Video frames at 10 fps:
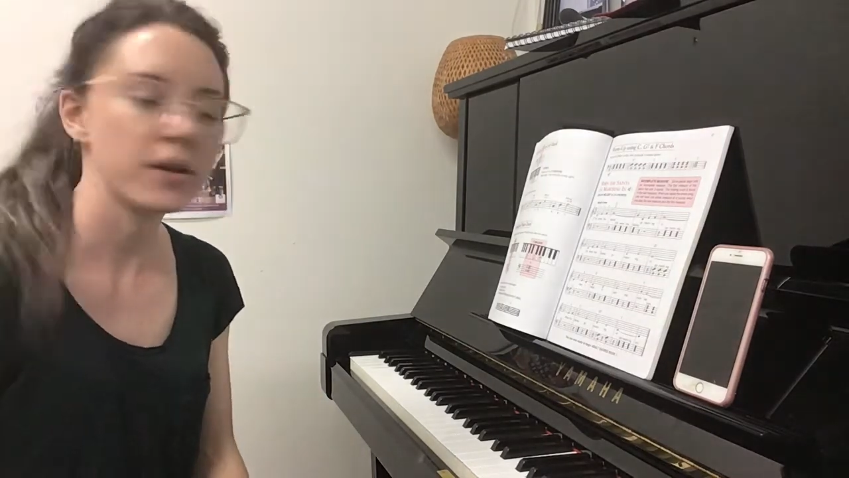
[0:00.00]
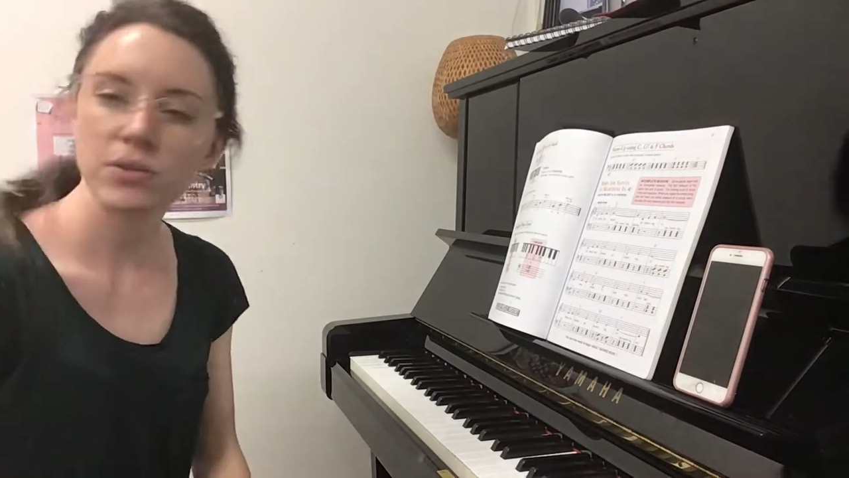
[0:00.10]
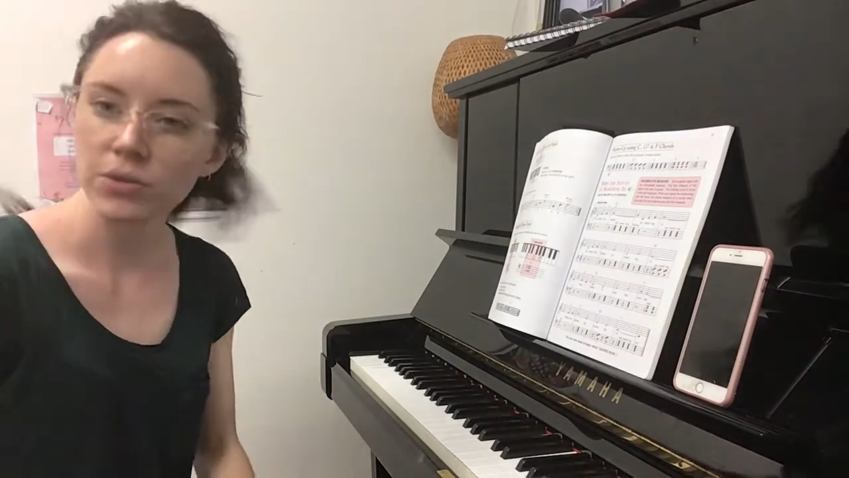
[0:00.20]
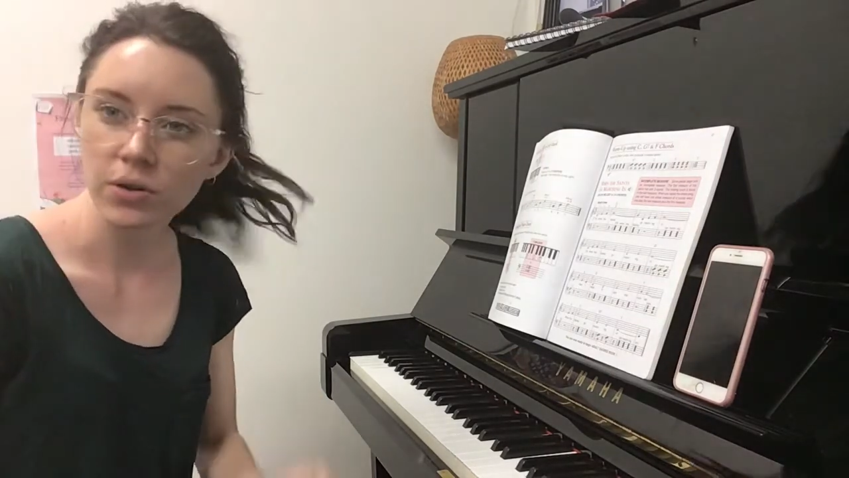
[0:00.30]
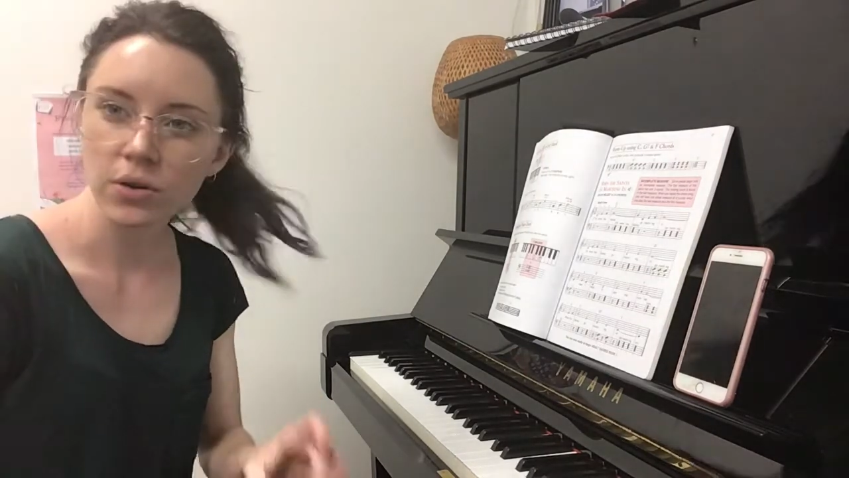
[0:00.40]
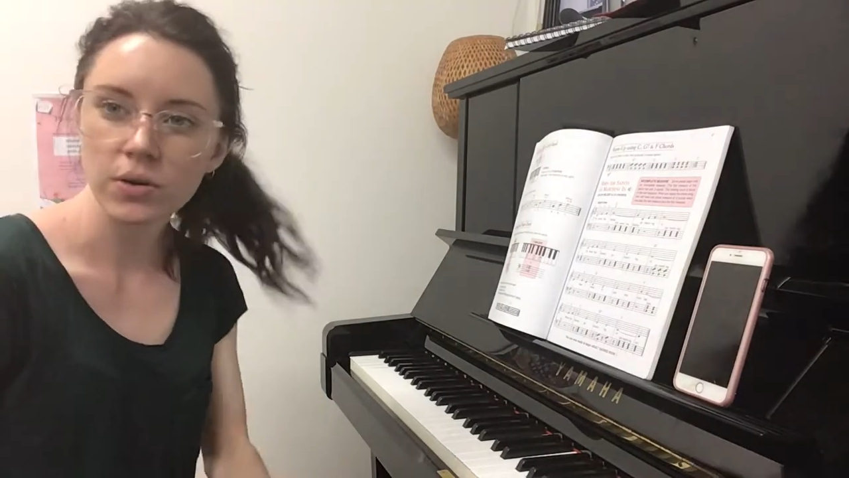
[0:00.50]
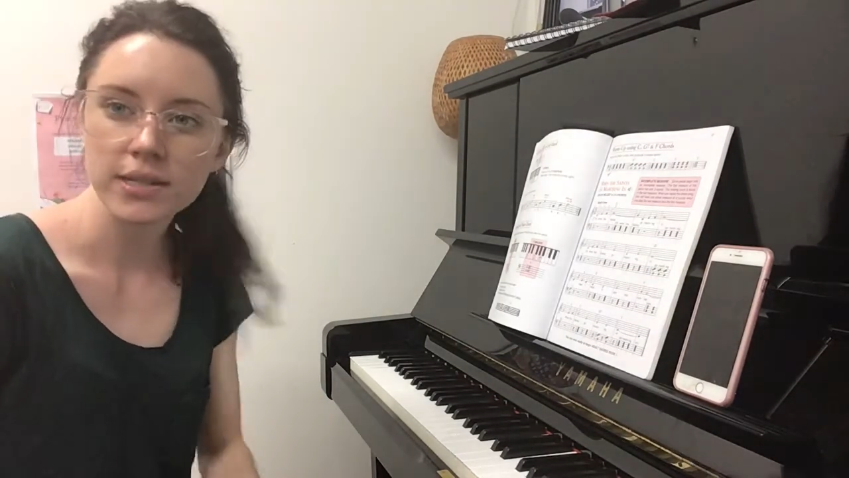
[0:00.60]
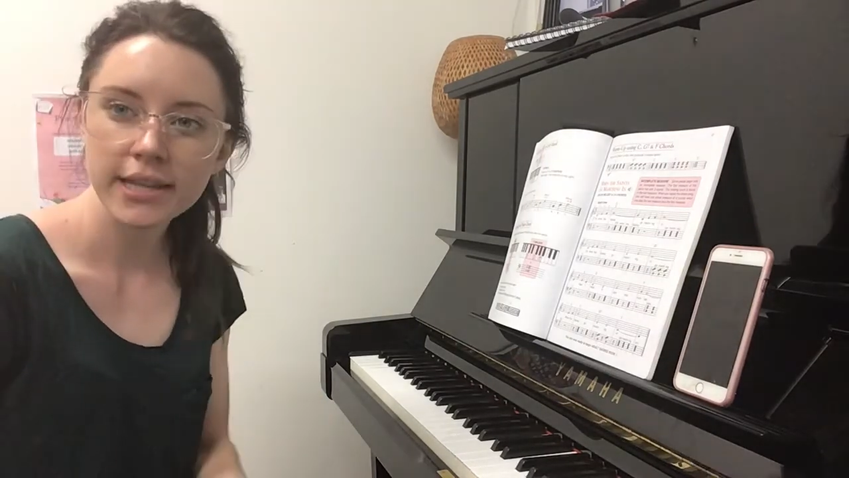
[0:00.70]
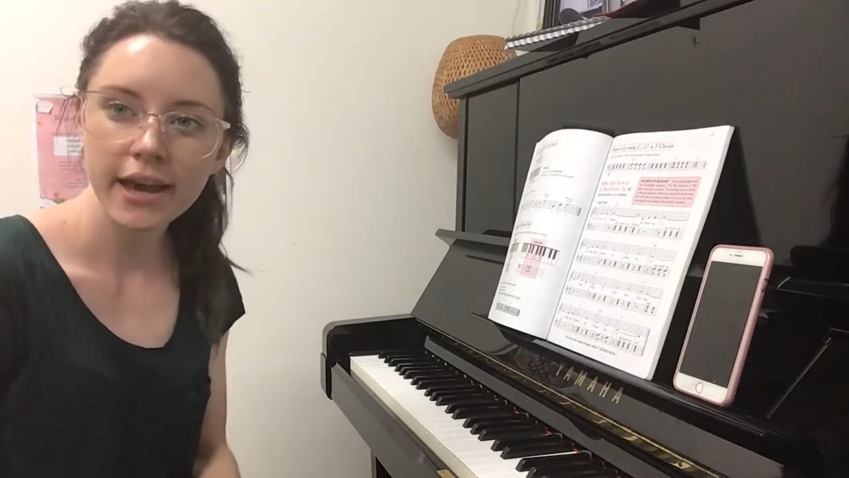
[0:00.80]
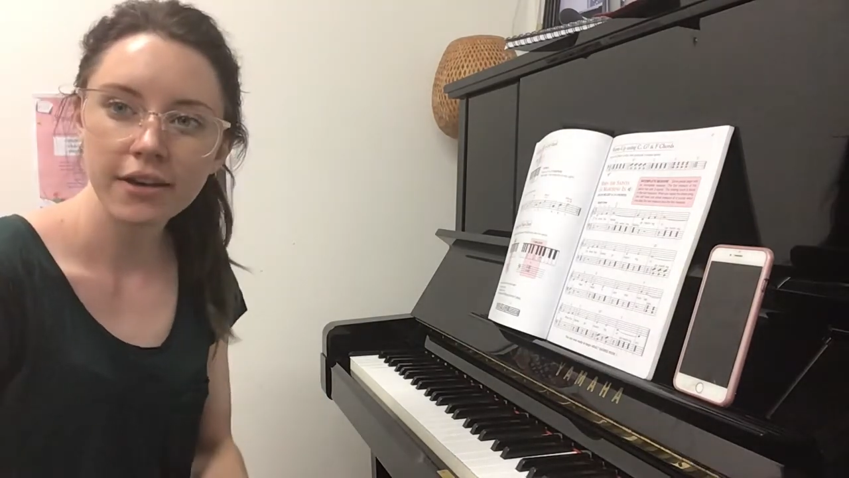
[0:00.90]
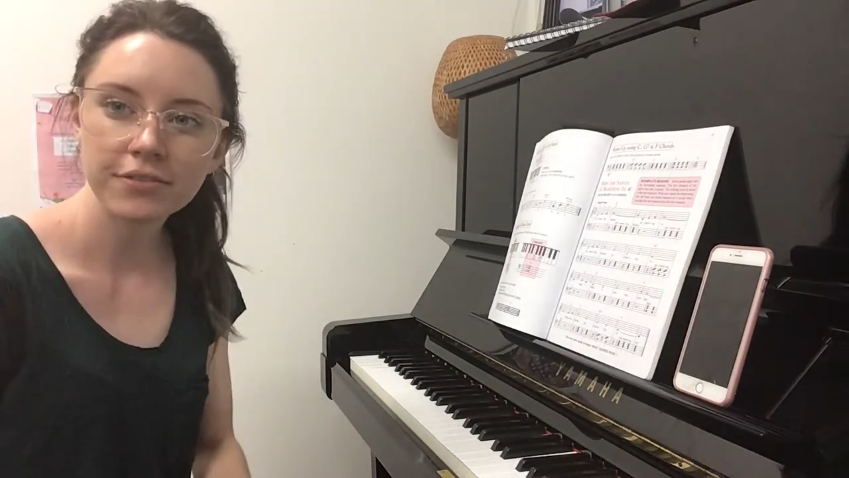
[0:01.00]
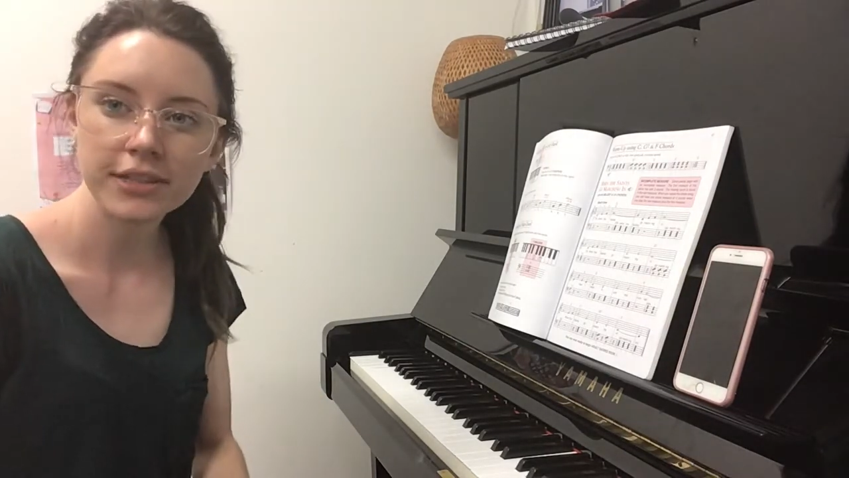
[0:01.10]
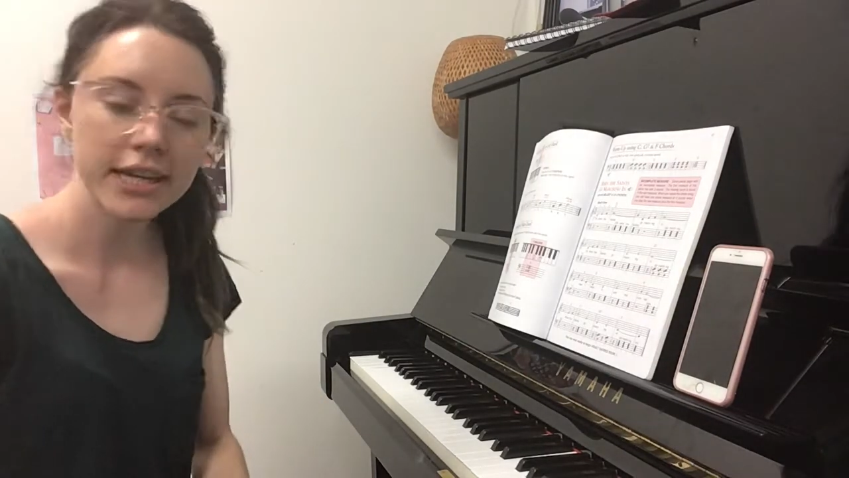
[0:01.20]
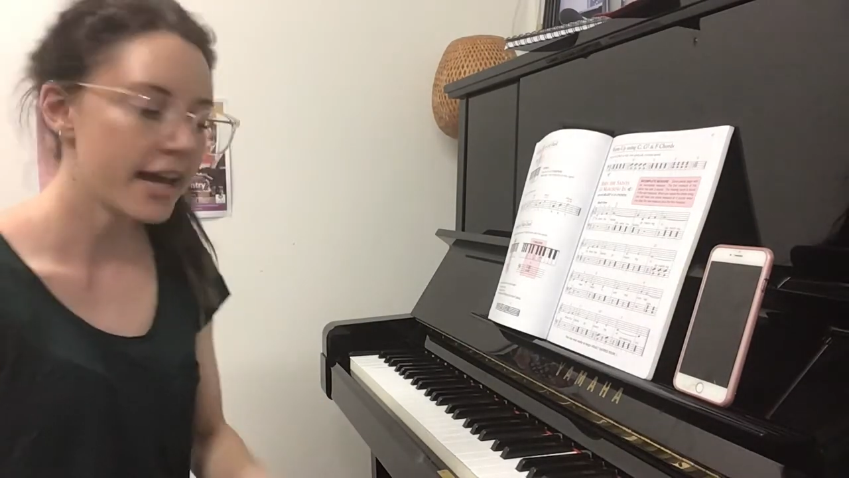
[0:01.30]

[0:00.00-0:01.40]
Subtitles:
through your chords carefully